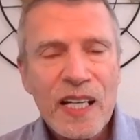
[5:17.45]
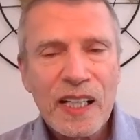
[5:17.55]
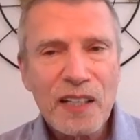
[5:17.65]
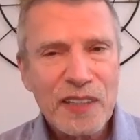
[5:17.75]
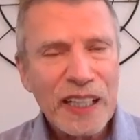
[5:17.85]

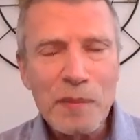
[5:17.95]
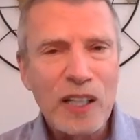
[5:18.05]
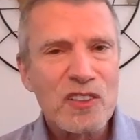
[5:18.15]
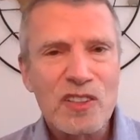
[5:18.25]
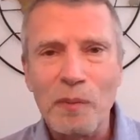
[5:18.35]
And I think
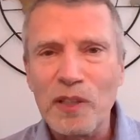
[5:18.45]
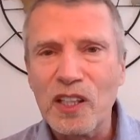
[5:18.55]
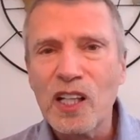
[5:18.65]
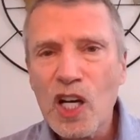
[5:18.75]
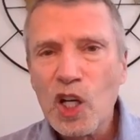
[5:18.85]
about some of
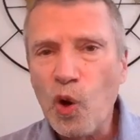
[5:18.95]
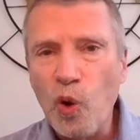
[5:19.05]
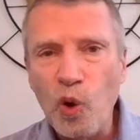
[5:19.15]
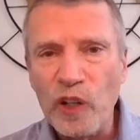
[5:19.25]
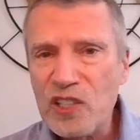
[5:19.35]
the
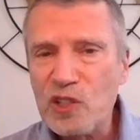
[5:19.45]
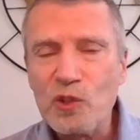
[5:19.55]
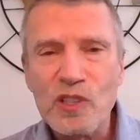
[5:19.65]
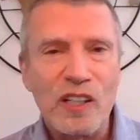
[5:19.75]
core issues